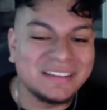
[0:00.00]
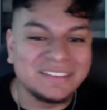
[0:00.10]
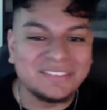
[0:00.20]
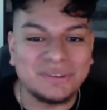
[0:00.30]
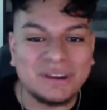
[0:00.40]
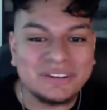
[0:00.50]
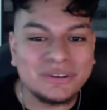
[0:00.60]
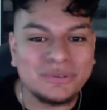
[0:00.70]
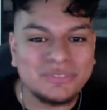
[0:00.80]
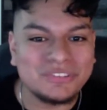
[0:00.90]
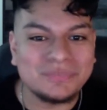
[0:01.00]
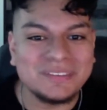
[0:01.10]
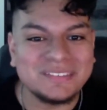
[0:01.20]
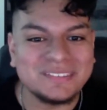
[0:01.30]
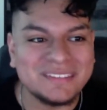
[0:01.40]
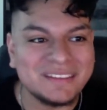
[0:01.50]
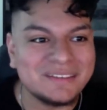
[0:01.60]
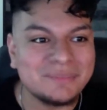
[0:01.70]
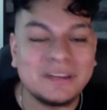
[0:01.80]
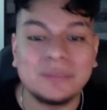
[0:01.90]
So I'm going to go over some things
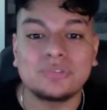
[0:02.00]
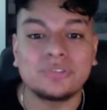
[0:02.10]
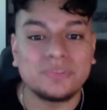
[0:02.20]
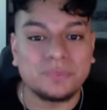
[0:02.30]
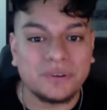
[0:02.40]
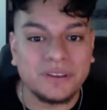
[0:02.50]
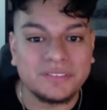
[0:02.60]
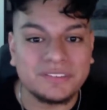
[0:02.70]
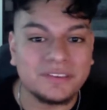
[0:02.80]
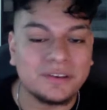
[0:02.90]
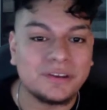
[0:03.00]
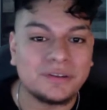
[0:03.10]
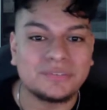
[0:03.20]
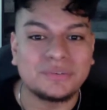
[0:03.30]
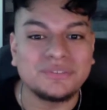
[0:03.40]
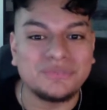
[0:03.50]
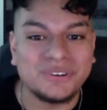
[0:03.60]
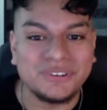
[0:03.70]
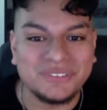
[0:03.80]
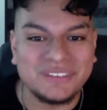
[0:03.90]
today. My name is Christian Perez,
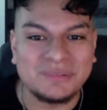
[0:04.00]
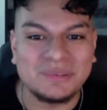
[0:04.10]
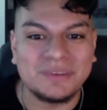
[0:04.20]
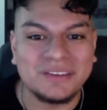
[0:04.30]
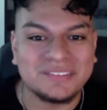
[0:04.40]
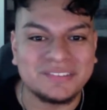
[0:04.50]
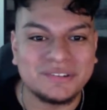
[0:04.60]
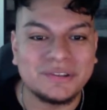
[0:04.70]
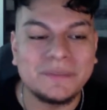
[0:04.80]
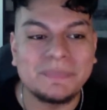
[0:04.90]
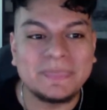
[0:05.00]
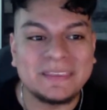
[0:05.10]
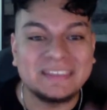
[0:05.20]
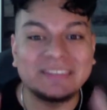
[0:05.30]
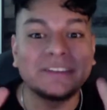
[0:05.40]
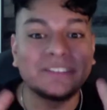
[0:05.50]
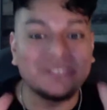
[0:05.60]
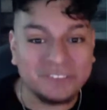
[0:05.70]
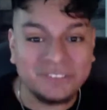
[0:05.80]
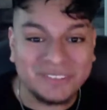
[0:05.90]
24-year-old Diamond Ambassador in
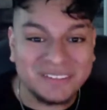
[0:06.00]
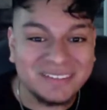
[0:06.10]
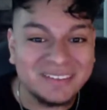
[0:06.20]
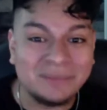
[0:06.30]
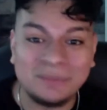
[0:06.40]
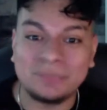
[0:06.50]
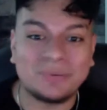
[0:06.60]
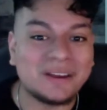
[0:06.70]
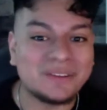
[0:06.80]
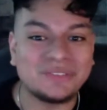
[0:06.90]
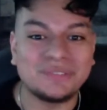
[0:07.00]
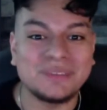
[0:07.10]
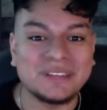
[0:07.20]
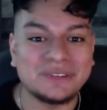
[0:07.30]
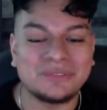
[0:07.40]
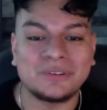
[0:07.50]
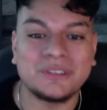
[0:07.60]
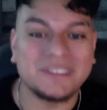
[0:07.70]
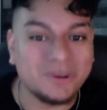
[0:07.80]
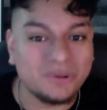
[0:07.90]
GC. Been proud to have been here for,
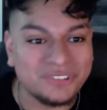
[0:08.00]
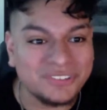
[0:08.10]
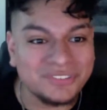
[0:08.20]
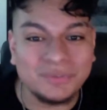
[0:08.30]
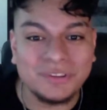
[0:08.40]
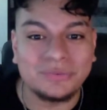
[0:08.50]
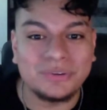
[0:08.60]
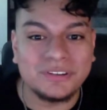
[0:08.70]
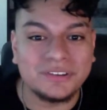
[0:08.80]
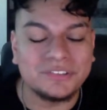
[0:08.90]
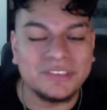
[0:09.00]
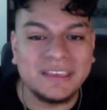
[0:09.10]
you know, just over three years.